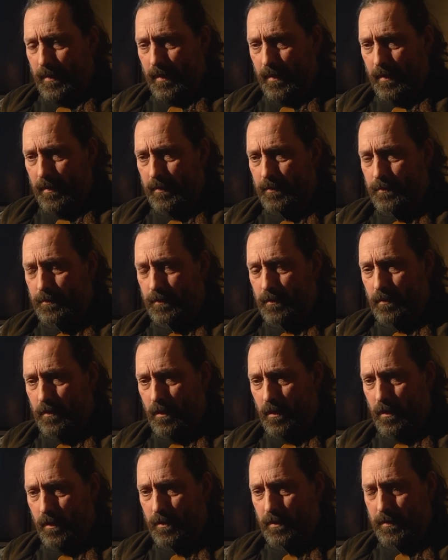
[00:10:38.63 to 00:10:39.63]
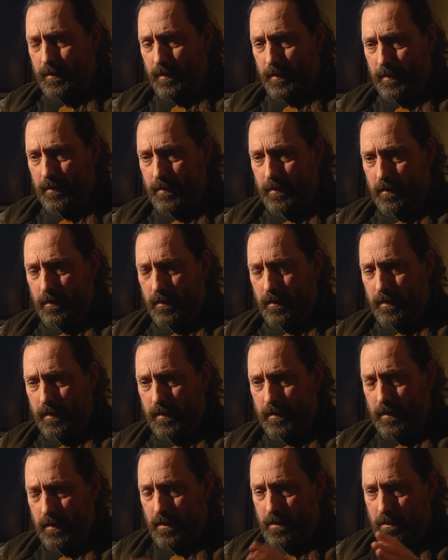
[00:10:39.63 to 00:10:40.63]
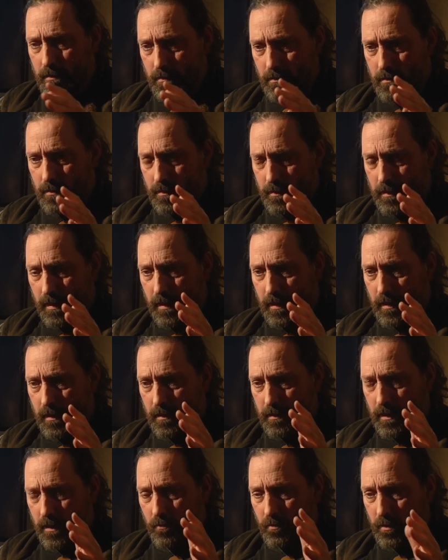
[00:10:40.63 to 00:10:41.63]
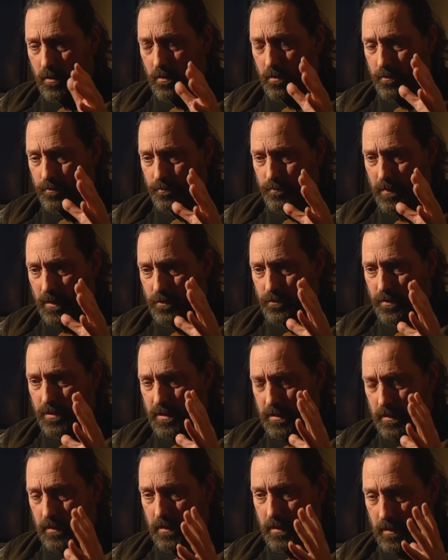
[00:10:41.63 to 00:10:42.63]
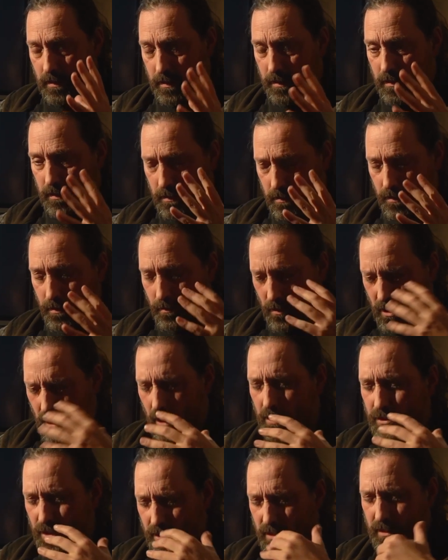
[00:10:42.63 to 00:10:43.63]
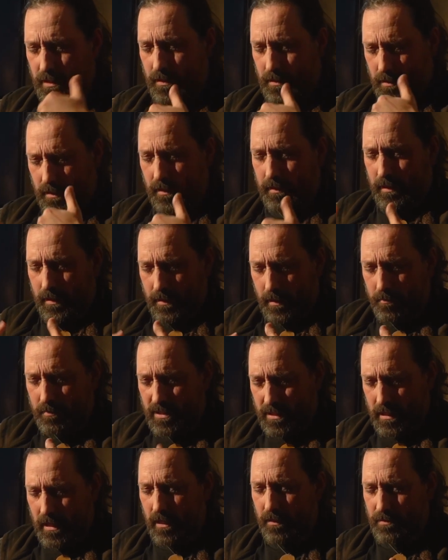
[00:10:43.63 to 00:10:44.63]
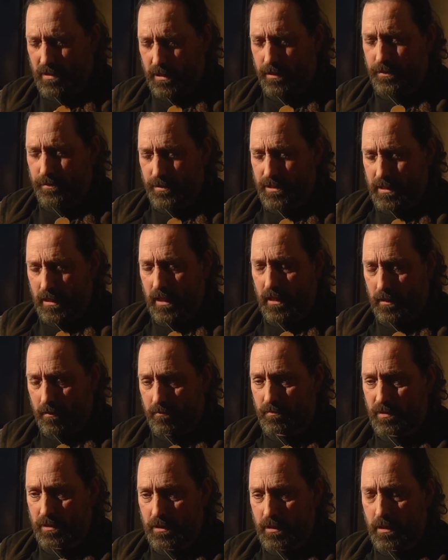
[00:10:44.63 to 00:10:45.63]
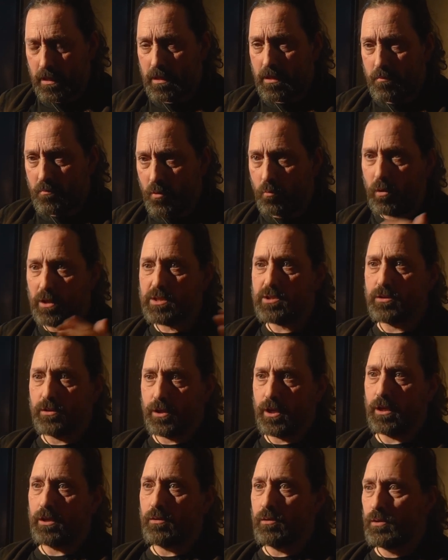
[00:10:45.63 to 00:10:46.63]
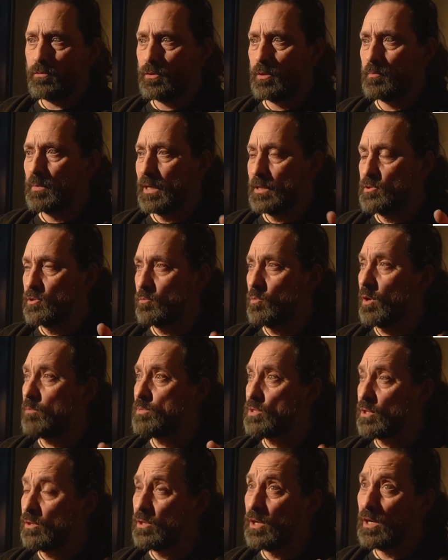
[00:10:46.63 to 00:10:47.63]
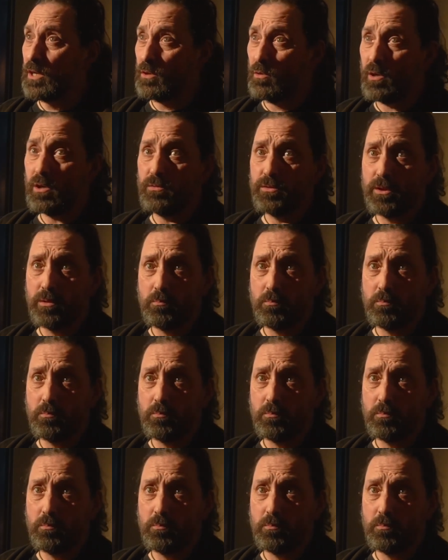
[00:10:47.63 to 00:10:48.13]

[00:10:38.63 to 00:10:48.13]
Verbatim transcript: and I think like they they were interested in kind of you know consciousness, like themselves, their inner selves, but what's going on around them. And so what was going on around